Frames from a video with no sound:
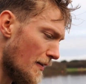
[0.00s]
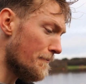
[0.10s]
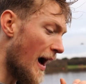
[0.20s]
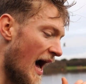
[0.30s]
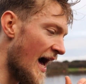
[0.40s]

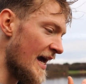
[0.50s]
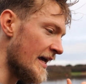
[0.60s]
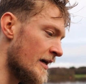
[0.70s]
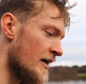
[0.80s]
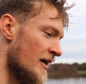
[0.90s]

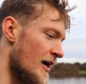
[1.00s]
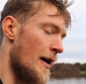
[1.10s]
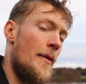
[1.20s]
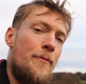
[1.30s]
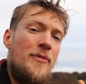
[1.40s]
My
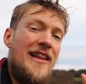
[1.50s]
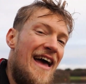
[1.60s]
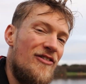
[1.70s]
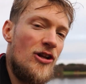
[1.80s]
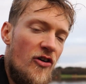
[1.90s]

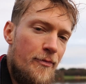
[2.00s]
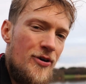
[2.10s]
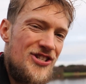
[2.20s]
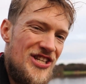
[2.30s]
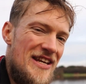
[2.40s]
level of
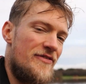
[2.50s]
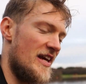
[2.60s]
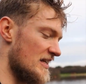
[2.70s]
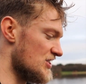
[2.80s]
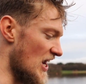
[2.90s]

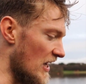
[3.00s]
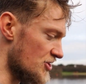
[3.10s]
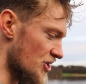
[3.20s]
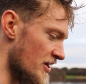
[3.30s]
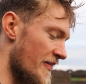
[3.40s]
perceived
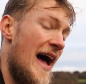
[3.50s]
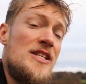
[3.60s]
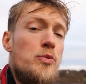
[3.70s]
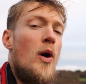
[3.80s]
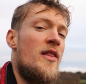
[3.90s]
exertion,
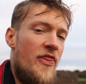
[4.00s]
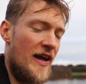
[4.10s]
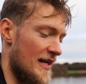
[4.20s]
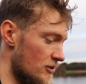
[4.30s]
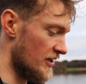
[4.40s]
that's one
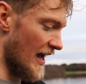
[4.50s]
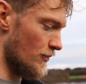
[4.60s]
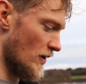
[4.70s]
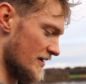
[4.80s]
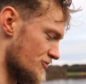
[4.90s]
thing I look at
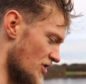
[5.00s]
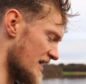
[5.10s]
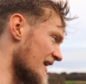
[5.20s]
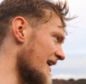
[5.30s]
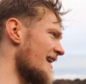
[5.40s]
when I'm
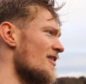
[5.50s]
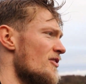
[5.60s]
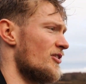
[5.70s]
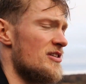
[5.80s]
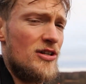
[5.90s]
training. And now
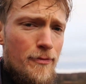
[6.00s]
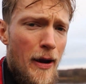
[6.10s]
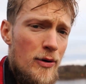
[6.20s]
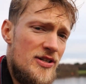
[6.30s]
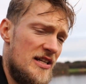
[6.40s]
the critical
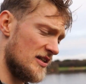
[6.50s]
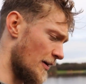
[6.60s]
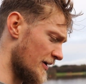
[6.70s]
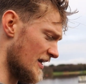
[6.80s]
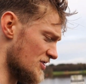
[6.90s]
power data
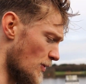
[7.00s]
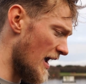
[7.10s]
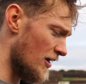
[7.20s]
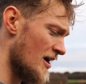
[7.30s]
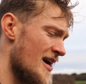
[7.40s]
coming in as
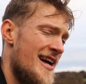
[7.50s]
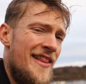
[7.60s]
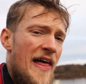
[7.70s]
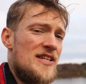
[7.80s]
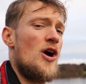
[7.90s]
well,
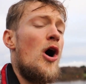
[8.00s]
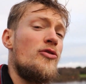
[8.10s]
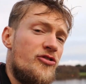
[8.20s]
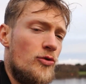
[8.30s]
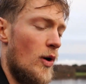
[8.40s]
that's
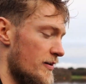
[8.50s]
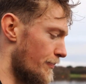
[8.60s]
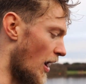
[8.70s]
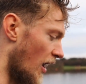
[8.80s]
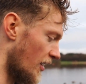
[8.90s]
also one
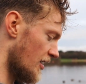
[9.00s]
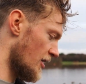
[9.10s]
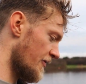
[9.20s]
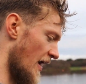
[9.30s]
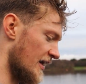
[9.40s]
part
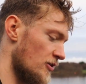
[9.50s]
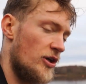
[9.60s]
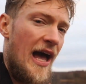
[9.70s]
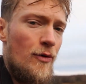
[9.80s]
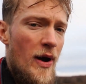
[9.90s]
that I can
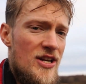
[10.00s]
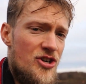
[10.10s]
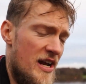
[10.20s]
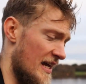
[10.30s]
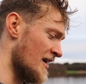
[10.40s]
look at when
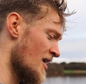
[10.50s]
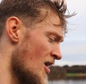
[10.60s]
training.